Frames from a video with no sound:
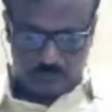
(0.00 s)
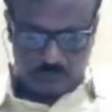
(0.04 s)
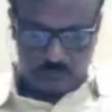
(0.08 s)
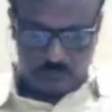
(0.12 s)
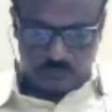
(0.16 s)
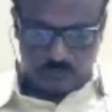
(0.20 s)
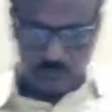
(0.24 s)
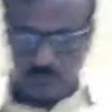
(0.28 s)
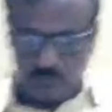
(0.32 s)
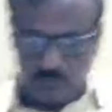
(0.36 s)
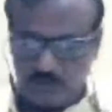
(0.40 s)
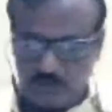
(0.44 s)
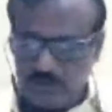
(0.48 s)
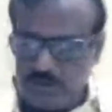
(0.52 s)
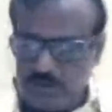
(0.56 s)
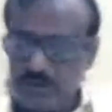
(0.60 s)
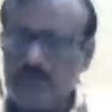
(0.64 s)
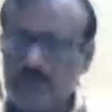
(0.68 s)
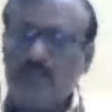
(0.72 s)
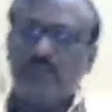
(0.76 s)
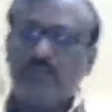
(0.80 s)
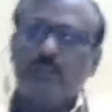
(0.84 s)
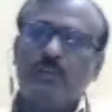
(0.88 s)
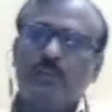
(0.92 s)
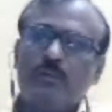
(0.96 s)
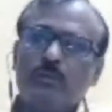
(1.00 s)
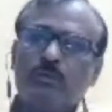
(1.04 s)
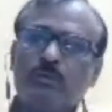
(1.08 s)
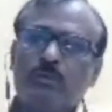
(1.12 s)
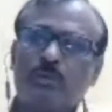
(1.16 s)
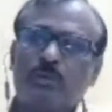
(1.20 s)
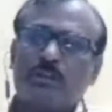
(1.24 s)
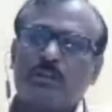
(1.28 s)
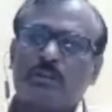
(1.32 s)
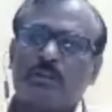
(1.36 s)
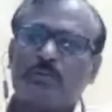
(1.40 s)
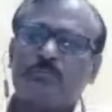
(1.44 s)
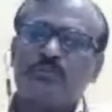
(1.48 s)
Okay,
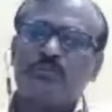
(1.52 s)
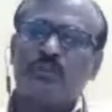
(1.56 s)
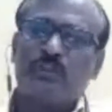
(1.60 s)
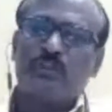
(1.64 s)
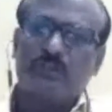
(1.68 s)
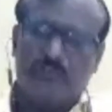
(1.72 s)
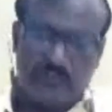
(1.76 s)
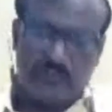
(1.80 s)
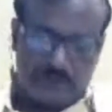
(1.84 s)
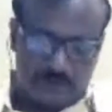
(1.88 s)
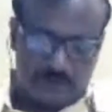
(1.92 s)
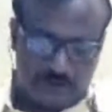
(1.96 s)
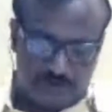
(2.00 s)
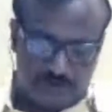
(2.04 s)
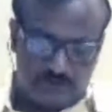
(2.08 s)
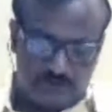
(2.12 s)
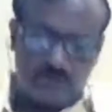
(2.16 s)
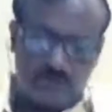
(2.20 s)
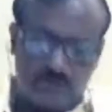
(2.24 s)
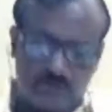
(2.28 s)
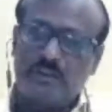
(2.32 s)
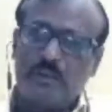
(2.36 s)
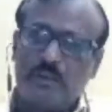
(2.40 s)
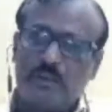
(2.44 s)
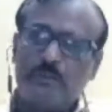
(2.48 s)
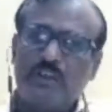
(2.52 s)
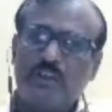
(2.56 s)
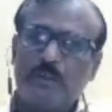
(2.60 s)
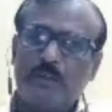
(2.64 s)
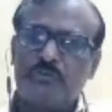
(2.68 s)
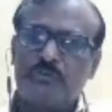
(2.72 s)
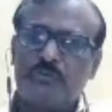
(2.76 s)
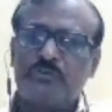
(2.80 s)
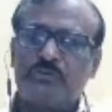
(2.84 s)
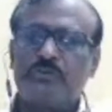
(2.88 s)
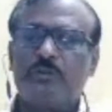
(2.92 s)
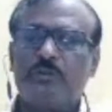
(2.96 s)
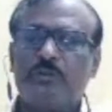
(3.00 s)
welcome to online class on Criminal
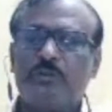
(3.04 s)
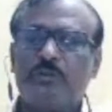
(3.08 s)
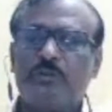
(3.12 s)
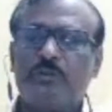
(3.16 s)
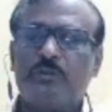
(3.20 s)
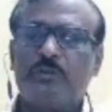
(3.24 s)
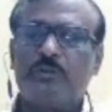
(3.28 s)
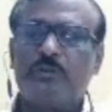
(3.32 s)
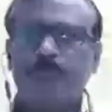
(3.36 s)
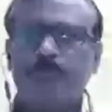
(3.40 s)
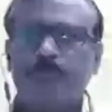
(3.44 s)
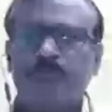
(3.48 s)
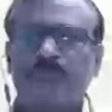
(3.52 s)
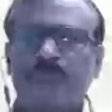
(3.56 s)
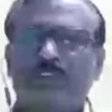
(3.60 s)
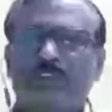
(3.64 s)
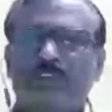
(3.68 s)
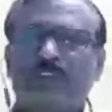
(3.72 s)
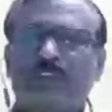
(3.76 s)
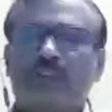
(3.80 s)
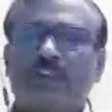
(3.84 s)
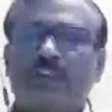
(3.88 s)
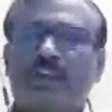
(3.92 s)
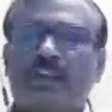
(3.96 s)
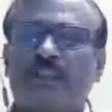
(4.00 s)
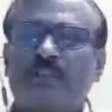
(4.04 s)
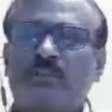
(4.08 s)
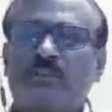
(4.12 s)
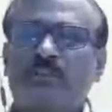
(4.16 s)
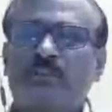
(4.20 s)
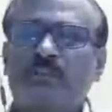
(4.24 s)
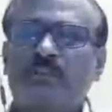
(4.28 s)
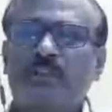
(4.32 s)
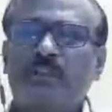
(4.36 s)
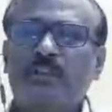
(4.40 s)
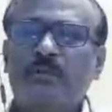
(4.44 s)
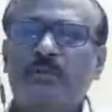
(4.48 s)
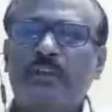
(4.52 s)
Procedure Code.
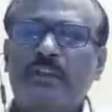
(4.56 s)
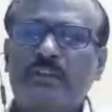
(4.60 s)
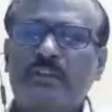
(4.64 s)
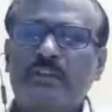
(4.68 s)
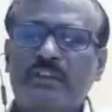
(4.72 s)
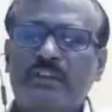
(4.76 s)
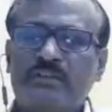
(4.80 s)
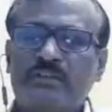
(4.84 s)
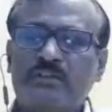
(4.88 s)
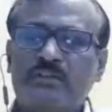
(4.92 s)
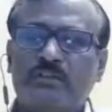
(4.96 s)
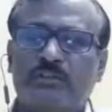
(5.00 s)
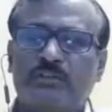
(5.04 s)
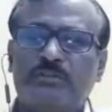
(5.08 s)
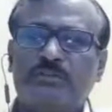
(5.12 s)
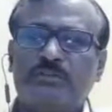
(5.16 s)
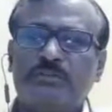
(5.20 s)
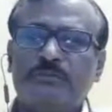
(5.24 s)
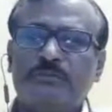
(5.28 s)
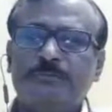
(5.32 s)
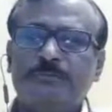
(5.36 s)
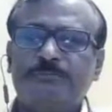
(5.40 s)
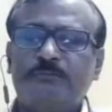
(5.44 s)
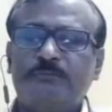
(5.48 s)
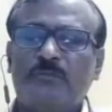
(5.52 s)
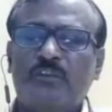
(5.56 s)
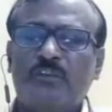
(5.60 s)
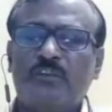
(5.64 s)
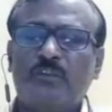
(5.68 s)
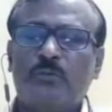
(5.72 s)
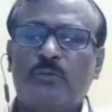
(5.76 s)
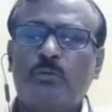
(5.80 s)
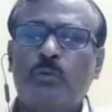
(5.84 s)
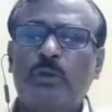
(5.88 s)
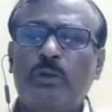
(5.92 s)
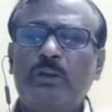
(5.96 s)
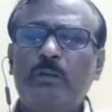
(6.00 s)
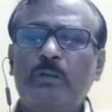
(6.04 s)
Yesterday we had discussed
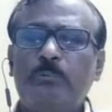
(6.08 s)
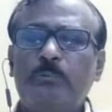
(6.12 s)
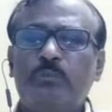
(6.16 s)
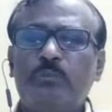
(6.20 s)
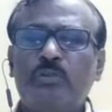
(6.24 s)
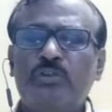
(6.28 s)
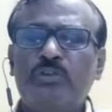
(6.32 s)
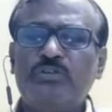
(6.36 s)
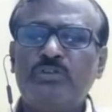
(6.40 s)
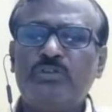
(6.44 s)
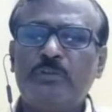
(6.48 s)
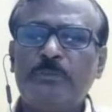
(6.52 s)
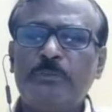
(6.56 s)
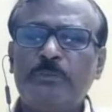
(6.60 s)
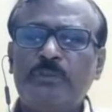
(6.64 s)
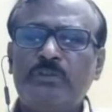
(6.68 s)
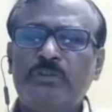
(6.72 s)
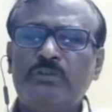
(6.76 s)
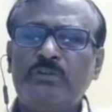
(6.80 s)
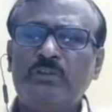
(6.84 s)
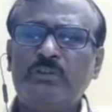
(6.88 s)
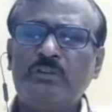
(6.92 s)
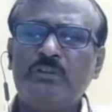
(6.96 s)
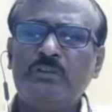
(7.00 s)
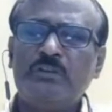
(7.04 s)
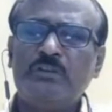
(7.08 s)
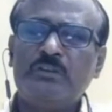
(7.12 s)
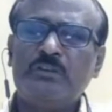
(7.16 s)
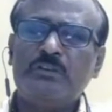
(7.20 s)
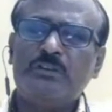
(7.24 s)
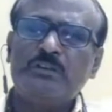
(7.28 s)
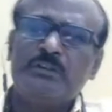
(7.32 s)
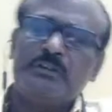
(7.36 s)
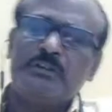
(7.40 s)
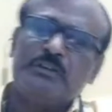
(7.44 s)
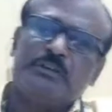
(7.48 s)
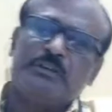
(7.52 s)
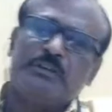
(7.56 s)
when a police officer
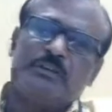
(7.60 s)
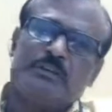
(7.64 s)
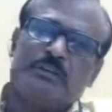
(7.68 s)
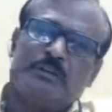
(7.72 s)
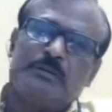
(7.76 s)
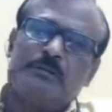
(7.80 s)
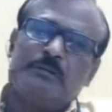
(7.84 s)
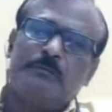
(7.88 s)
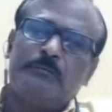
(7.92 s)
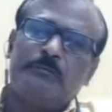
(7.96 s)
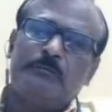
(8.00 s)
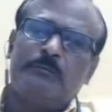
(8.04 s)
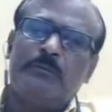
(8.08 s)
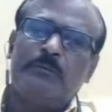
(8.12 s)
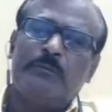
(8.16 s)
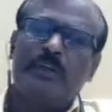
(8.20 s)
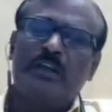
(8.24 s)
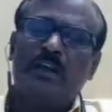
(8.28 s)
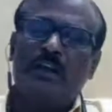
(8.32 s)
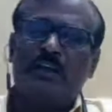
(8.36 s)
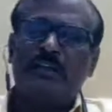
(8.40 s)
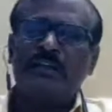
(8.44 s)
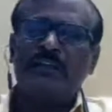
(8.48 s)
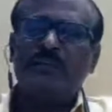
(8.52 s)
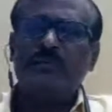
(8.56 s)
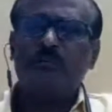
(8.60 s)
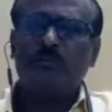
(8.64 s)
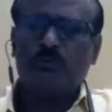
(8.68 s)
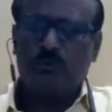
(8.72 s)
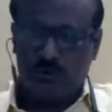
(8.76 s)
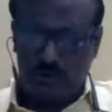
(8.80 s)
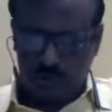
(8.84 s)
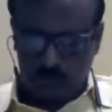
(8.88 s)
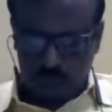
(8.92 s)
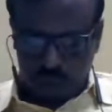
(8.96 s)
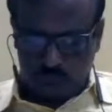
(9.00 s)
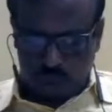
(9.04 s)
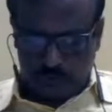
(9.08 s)
may arrest
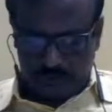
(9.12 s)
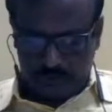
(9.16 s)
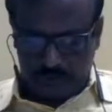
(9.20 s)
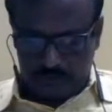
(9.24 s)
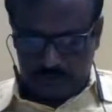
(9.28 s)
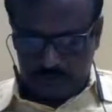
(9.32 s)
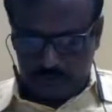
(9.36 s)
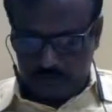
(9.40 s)
without warrant.